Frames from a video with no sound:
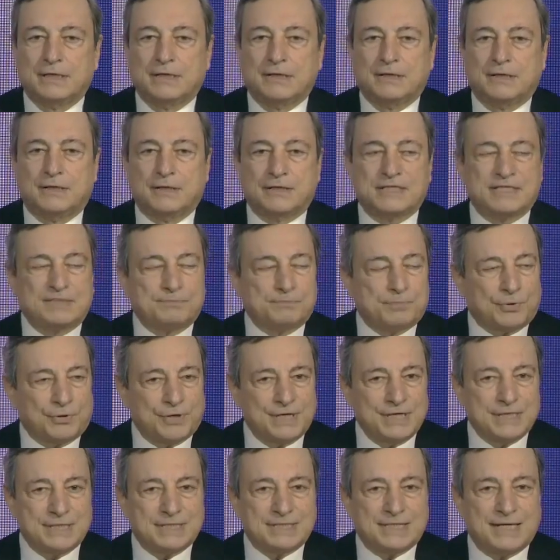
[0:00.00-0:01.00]
This
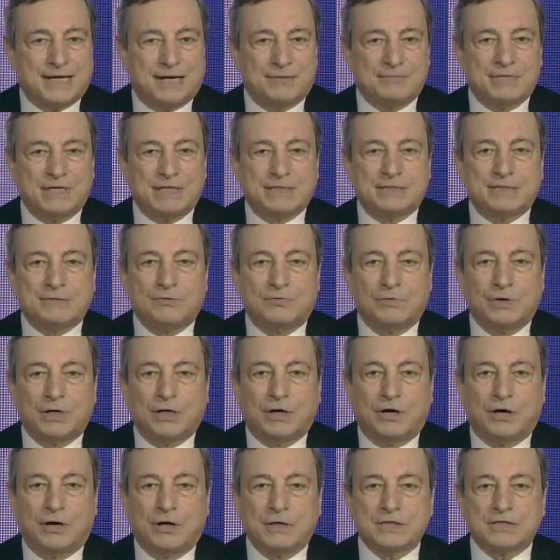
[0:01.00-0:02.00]
pre-summit will
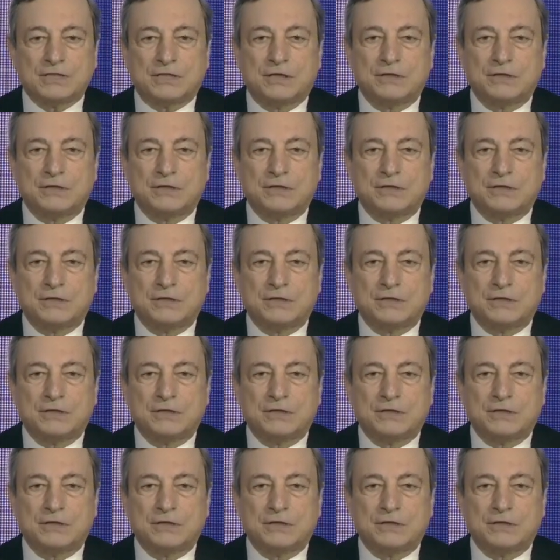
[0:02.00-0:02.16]
host